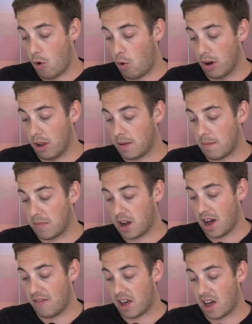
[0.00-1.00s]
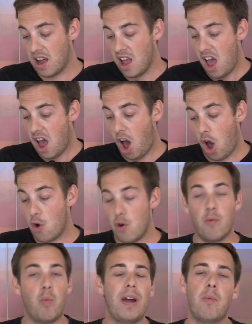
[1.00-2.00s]
All of them cover
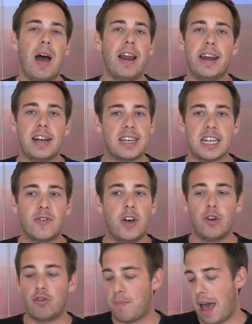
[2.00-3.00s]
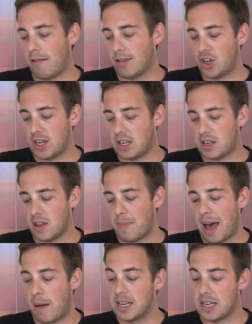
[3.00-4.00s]
well in excess of 100 parishes. So the
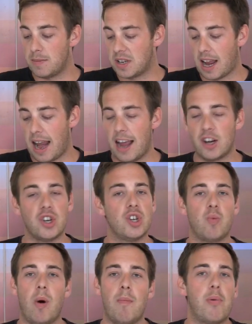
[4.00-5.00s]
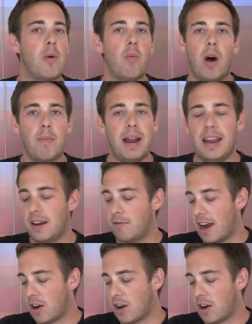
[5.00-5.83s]
baptisms collections, 1.1 million